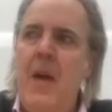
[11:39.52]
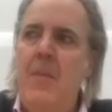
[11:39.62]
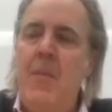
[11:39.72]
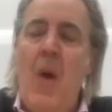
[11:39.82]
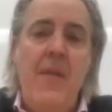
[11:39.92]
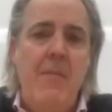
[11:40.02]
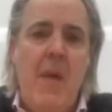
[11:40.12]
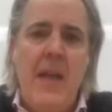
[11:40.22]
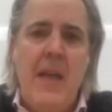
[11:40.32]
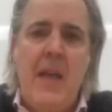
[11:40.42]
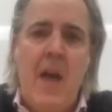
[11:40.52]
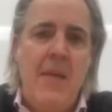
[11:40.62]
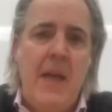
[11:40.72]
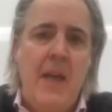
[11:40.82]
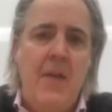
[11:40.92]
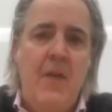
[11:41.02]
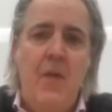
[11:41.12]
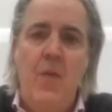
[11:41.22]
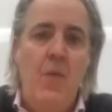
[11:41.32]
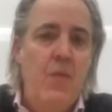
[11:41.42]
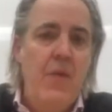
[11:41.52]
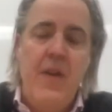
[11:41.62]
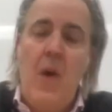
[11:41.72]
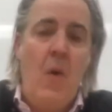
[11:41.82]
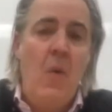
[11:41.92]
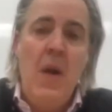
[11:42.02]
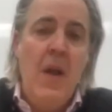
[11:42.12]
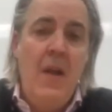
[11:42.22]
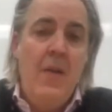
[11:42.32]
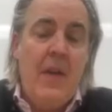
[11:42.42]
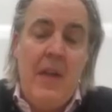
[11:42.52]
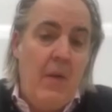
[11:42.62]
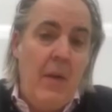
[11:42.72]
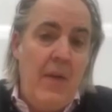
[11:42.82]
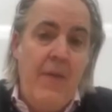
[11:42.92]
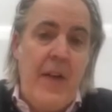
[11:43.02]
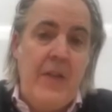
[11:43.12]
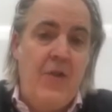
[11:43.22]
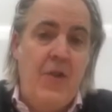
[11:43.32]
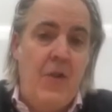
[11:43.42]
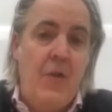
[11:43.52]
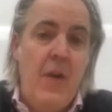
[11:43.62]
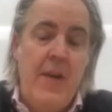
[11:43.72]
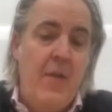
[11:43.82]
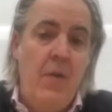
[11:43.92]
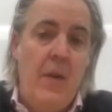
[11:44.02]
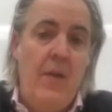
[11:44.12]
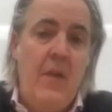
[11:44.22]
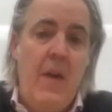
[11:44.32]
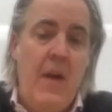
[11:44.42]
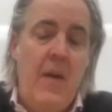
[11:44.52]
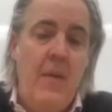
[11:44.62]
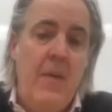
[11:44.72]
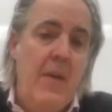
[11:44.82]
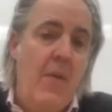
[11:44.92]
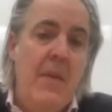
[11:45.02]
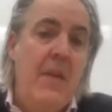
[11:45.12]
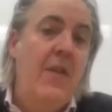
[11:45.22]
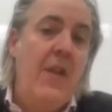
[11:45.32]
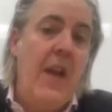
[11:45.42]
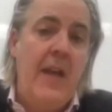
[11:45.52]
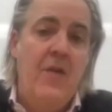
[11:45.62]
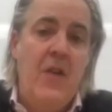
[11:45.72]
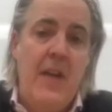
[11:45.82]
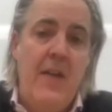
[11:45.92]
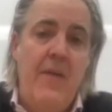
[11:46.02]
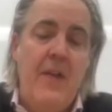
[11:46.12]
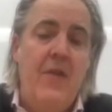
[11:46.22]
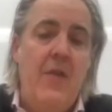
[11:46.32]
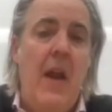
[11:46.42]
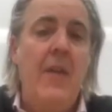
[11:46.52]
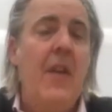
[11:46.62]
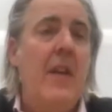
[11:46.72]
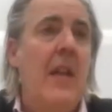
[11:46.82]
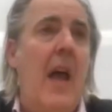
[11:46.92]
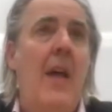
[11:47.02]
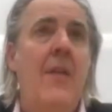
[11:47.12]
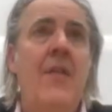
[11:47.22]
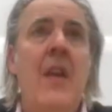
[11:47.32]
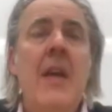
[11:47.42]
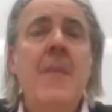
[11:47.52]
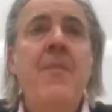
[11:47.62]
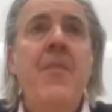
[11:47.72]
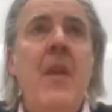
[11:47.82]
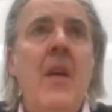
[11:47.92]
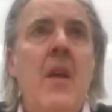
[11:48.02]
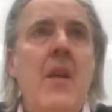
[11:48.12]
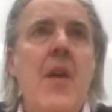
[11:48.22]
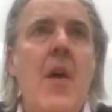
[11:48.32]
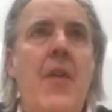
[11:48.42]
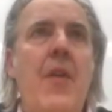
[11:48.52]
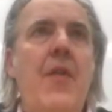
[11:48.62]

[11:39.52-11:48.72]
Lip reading: private money coming into, you know, clearly the venture and early, you know, mid-stage kind of venture asset class, you know,